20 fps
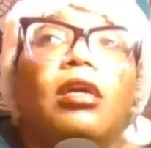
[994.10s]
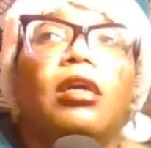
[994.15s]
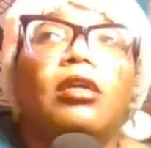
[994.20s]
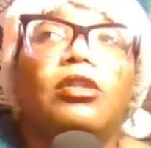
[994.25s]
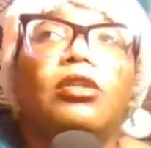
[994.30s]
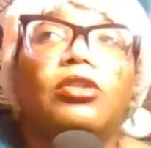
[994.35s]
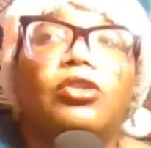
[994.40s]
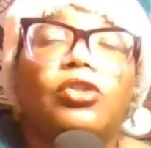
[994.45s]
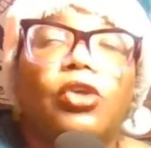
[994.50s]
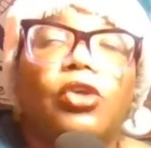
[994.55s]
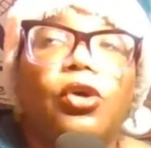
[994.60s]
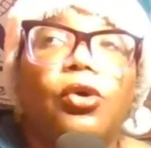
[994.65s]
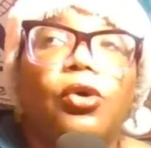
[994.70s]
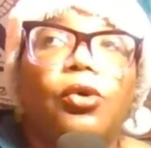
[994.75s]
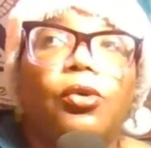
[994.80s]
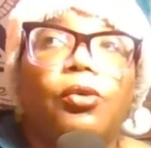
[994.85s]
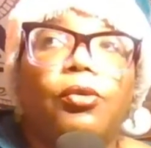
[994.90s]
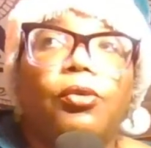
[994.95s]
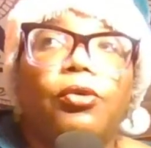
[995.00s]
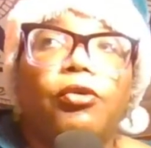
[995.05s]

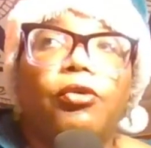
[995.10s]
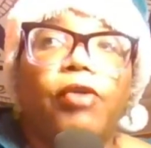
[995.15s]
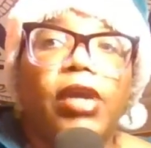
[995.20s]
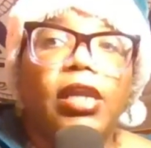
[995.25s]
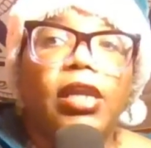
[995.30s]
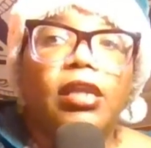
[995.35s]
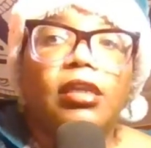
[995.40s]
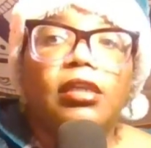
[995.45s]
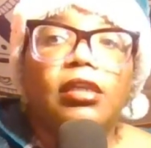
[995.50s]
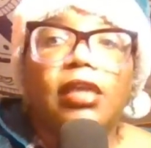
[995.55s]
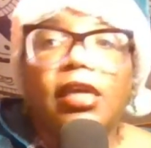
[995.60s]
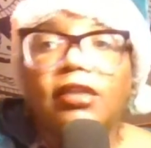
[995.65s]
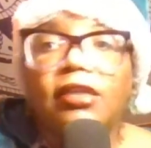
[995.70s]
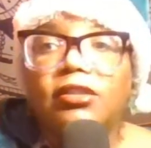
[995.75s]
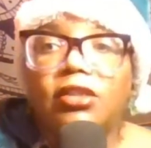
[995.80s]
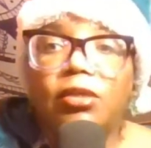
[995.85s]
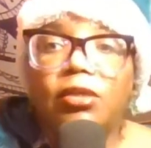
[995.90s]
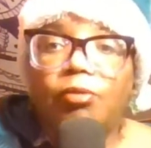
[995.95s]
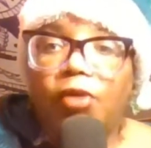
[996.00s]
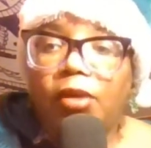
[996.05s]
So granted, yes,
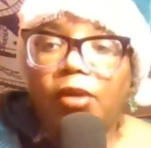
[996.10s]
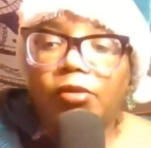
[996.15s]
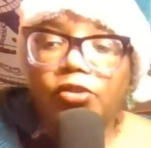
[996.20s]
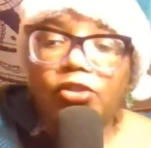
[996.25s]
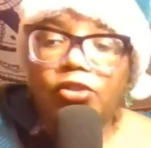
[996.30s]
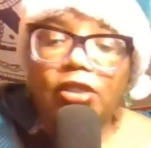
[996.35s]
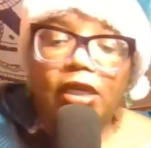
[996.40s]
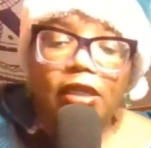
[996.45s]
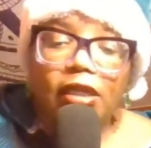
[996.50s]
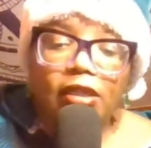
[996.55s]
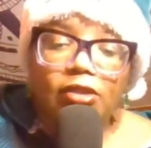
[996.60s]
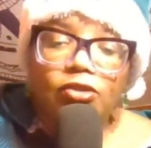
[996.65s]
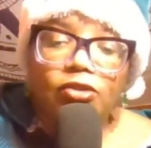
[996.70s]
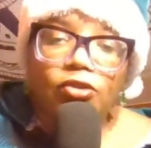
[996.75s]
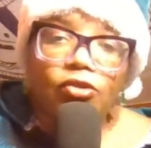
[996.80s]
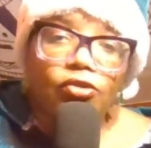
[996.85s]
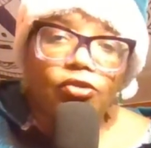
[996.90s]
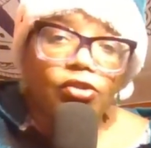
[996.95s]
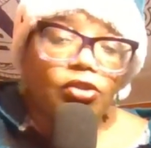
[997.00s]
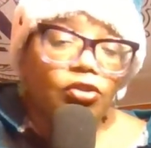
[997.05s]
he probably should have got that
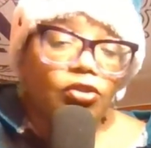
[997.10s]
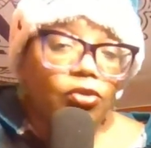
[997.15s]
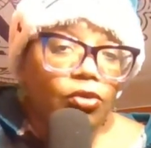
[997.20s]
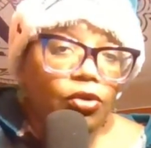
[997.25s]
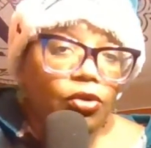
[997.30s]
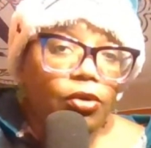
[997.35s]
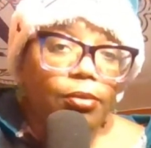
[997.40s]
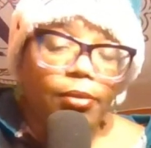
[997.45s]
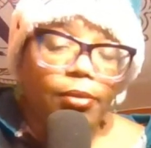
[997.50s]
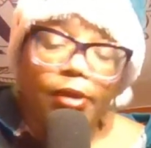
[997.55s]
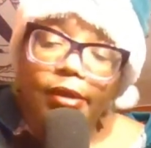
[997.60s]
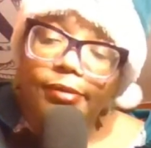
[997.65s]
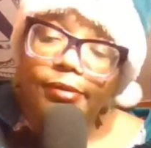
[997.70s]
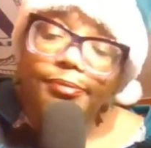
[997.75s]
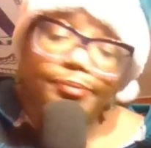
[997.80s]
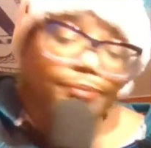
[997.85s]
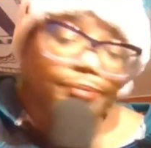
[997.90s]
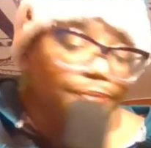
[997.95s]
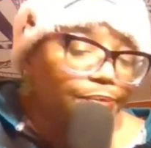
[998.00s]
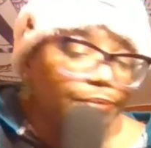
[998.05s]
surgery sooner, but
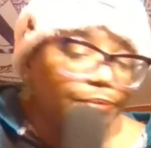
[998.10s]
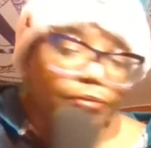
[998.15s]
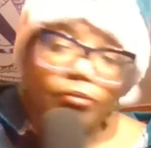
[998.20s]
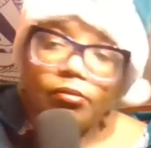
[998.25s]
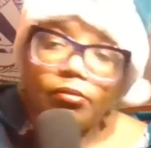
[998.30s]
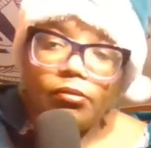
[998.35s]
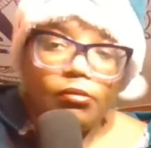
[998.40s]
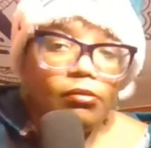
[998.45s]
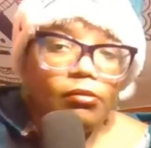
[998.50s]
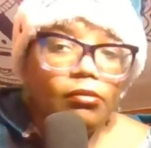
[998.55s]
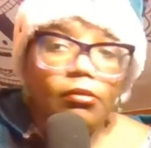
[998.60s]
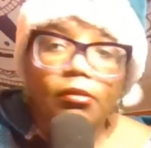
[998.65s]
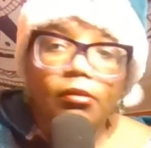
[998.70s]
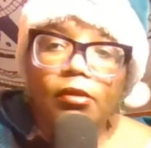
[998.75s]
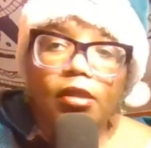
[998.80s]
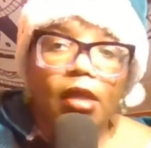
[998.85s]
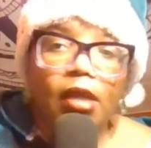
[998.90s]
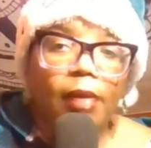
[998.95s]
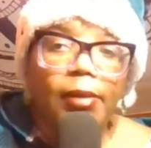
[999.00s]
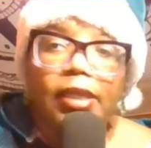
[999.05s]

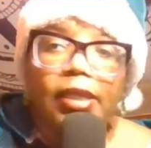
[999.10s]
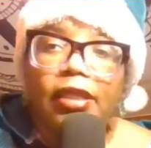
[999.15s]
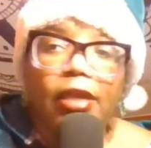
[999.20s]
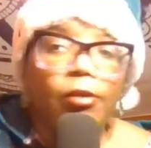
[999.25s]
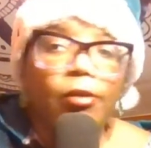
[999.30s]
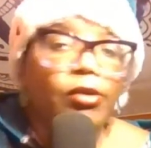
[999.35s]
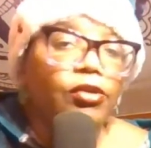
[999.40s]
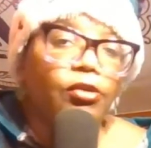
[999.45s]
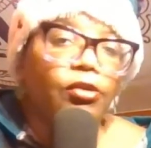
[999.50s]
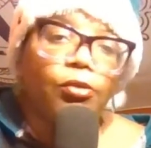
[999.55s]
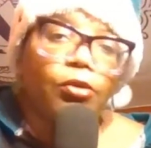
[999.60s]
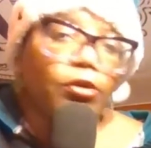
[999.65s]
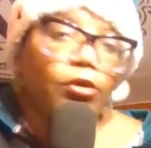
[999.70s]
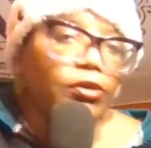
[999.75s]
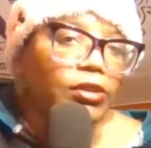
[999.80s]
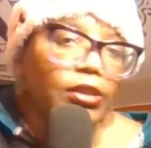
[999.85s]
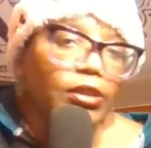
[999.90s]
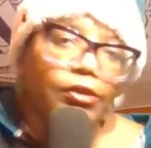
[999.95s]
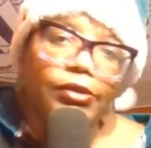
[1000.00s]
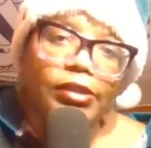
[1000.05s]
I mean, they went to the World
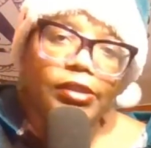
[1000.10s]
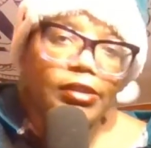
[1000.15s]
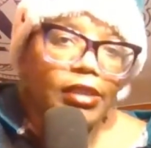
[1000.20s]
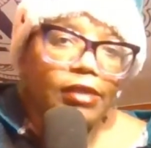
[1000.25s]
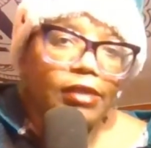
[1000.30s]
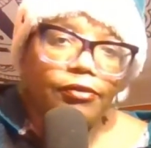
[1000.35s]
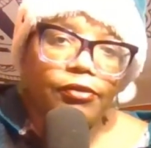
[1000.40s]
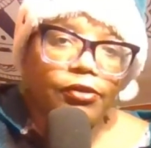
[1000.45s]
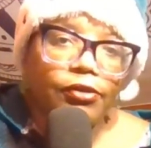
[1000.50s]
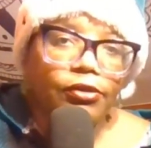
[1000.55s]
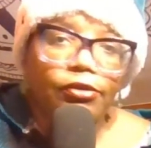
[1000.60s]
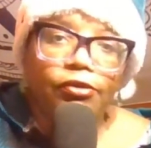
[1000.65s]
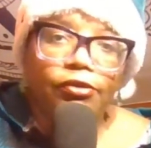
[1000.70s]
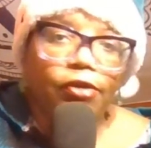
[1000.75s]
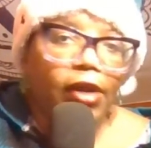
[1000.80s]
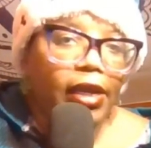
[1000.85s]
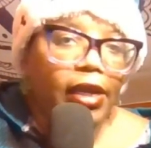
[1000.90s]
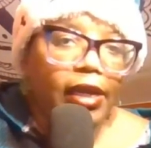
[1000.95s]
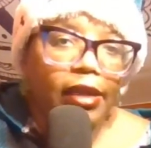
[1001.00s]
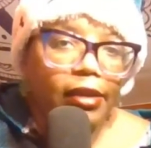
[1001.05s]
Series, like, for
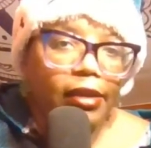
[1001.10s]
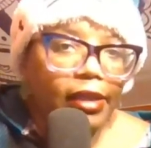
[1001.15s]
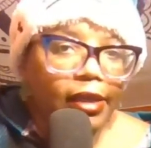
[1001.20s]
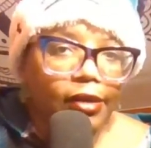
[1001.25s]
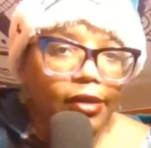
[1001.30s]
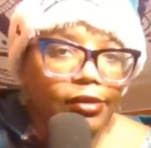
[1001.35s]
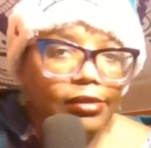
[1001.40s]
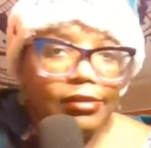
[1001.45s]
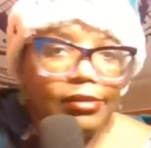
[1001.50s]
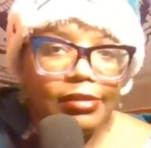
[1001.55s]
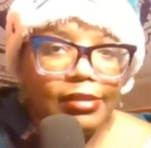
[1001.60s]
crying out loud.